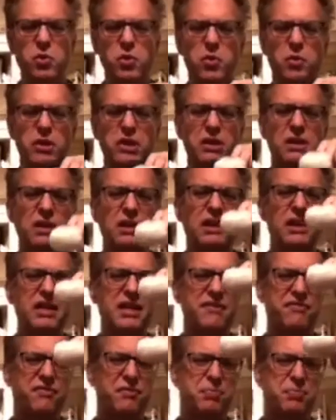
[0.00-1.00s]
we want to
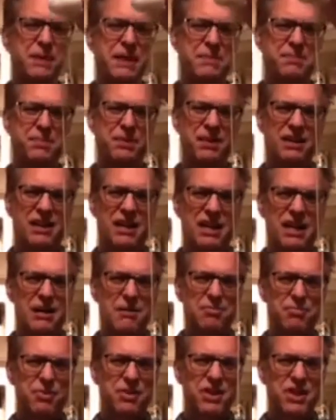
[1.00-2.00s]
lift people
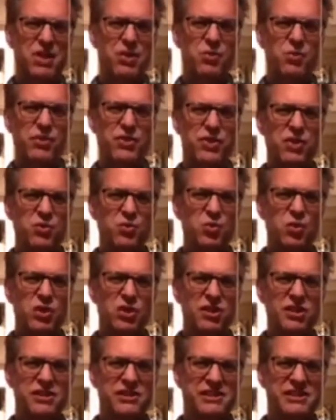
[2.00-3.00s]
up with the
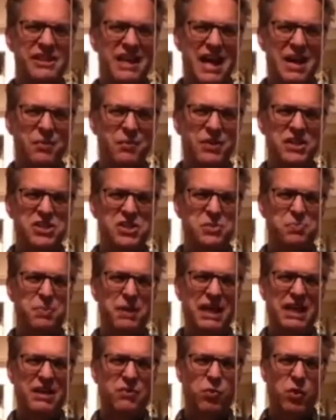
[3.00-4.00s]
words that we
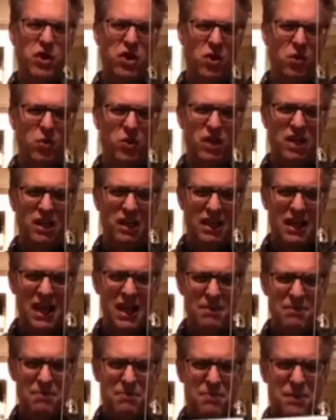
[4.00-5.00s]
speak. We don't want to
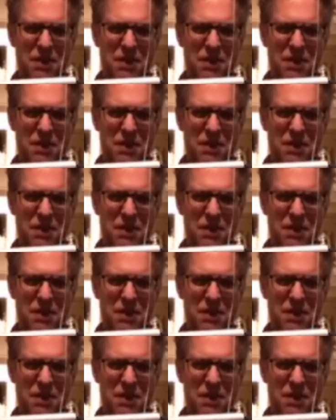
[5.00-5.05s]
let